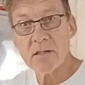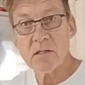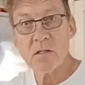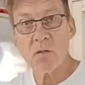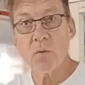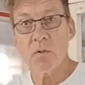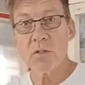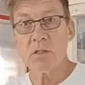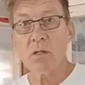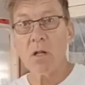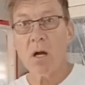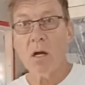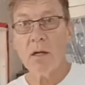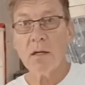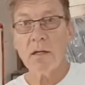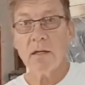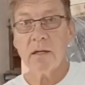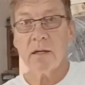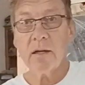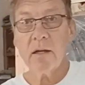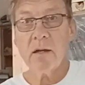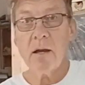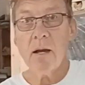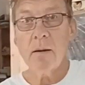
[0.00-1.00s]
So it's not going
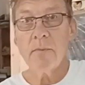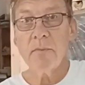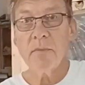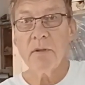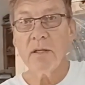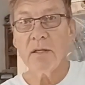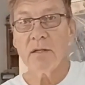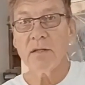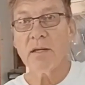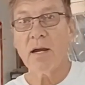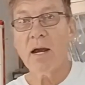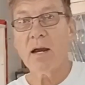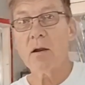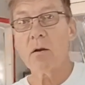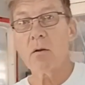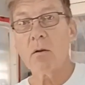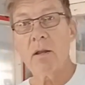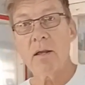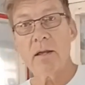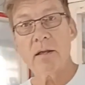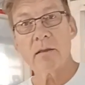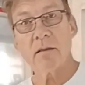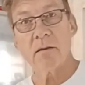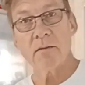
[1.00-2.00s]
to come the entire
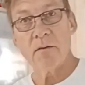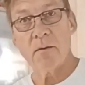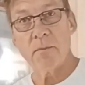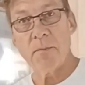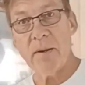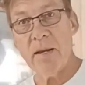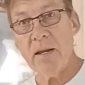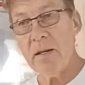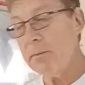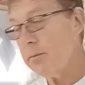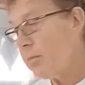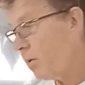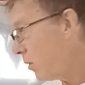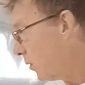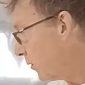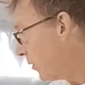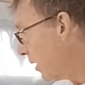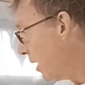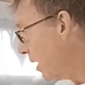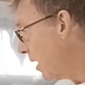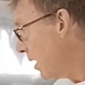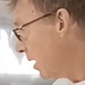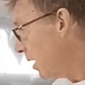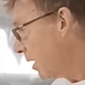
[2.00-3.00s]
length of the paint
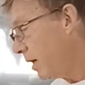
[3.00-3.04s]
booth.